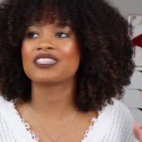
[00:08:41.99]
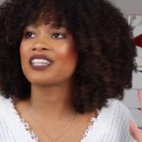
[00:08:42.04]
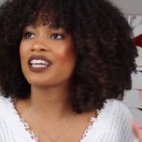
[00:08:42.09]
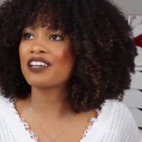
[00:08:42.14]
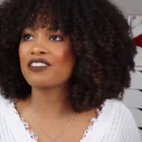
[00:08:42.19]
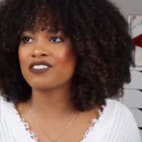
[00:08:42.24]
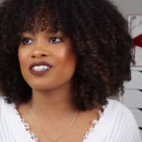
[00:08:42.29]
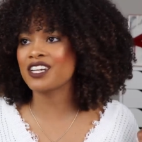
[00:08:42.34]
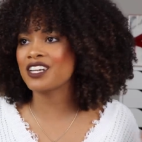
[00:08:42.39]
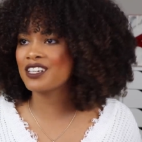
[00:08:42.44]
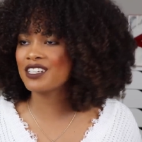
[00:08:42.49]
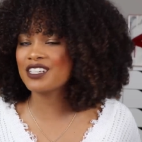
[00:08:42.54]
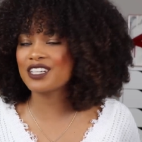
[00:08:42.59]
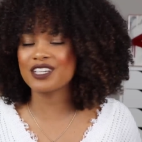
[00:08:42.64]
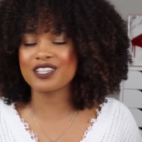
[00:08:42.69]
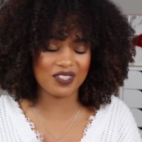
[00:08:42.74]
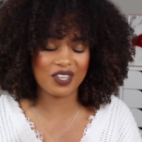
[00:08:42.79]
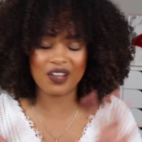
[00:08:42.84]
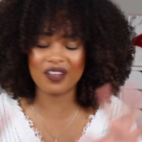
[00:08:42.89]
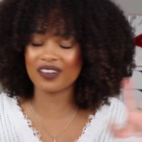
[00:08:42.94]

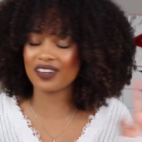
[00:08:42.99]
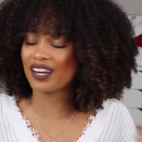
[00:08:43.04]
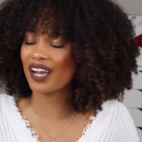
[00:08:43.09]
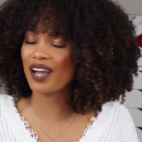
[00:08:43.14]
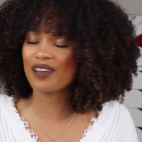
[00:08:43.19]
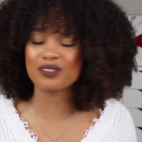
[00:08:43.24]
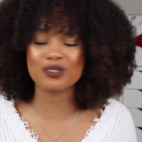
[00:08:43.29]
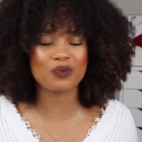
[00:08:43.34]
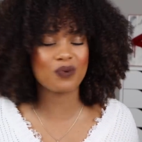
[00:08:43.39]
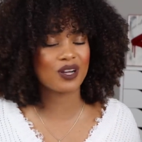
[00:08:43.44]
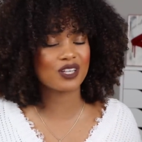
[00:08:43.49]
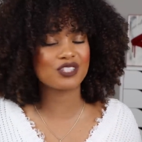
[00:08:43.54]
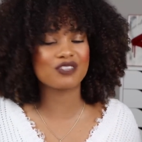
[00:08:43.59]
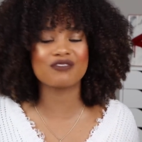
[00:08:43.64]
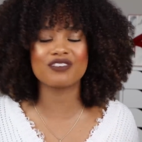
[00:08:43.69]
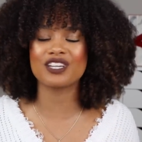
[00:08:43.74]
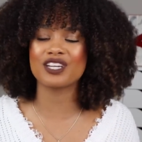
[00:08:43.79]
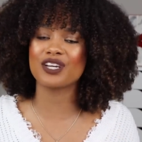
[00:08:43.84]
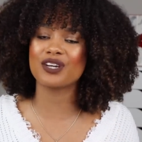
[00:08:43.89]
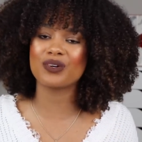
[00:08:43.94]
life-changing. Y'all are gonna have to watch a
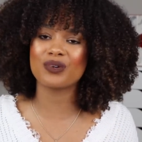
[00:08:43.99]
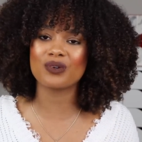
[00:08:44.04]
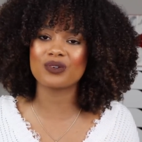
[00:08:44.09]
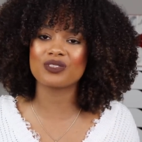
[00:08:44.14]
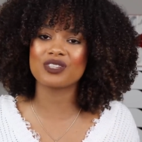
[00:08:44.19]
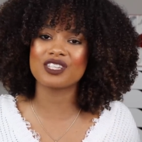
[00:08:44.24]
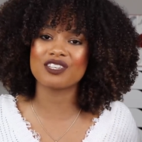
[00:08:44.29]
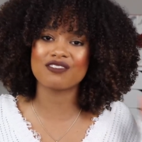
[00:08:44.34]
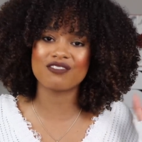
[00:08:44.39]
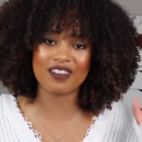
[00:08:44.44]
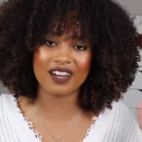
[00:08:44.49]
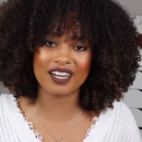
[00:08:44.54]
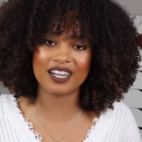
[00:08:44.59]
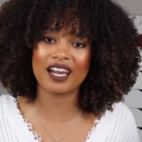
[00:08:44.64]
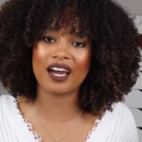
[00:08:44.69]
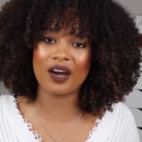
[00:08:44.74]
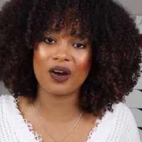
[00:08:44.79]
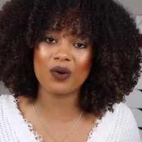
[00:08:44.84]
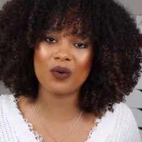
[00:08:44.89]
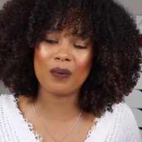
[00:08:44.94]
video to find
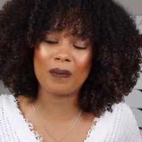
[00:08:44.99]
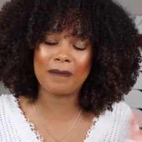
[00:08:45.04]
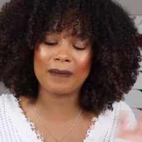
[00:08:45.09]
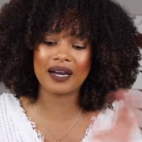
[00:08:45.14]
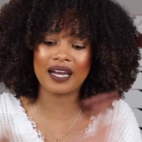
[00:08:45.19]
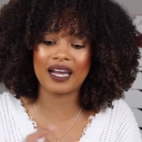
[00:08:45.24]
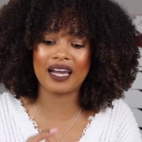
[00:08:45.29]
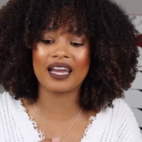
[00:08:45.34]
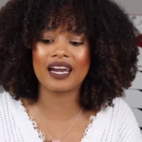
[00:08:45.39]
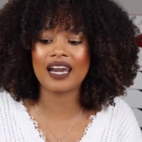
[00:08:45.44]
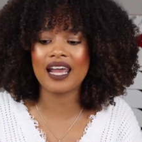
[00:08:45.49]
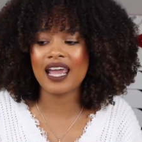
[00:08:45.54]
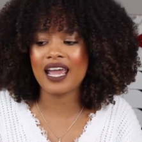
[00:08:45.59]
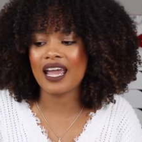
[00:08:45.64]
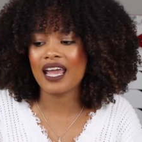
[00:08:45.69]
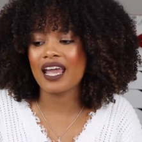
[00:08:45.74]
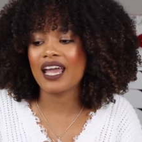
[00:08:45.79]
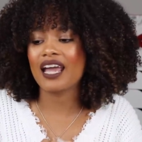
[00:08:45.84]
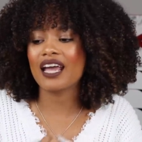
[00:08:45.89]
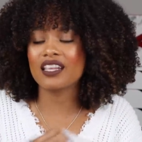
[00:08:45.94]
out, but
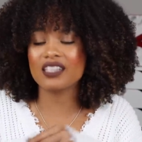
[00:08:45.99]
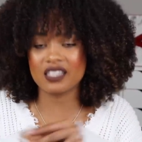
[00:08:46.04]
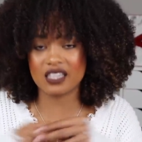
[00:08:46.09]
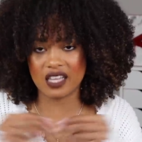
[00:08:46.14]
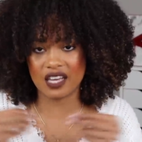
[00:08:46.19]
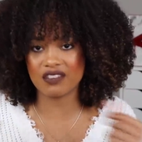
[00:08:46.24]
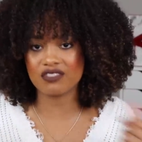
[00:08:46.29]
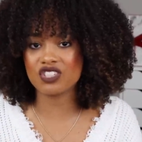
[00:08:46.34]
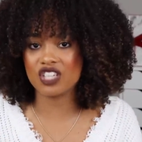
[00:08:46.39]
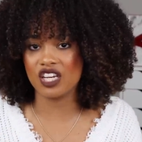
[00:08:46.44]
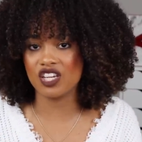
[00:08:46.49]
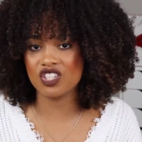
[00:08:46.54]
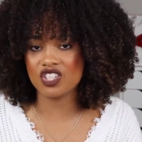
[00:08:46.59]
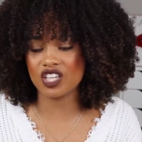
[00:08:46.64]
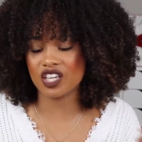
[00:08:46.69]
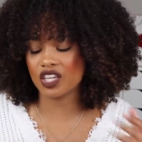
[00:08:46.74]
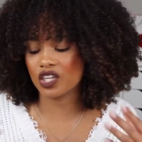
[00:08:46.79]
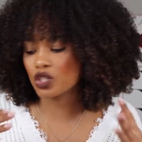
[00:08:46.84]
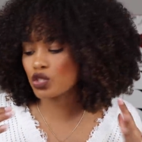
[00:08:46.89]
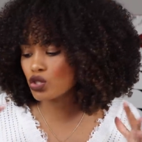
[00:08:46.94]
is
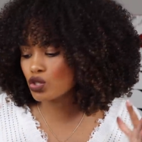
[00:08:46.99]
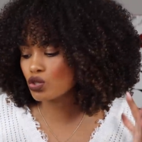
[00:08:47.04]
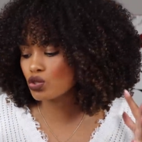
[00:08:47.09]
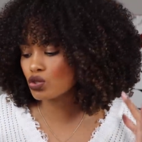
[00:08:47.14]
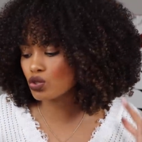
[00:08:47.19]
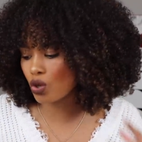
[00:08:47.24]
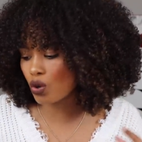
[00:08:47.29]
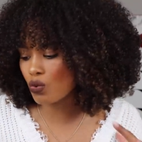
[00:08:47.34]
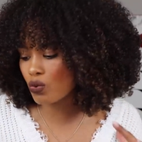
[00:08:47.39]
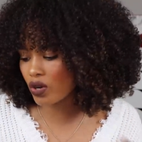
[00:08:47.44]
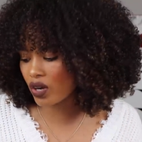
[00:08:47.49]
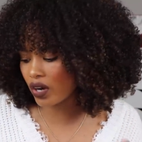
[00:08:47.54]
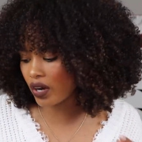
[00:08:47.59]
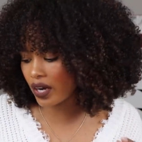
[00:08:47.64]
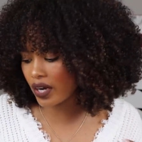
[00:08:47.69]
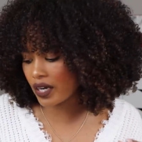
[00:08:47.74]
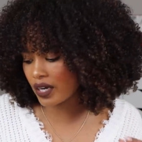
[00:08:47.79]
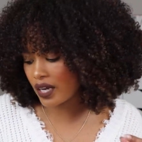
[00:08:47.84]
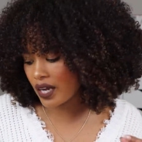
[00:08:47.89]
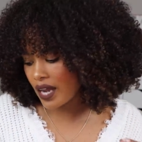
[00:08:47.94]
life-changing, so
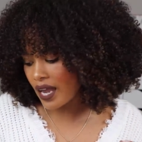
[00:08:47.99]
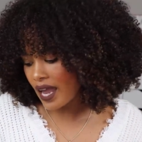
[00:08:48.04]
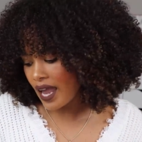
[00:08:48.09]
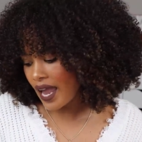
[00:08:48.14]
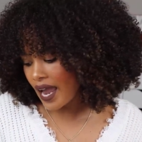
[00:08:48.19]
good.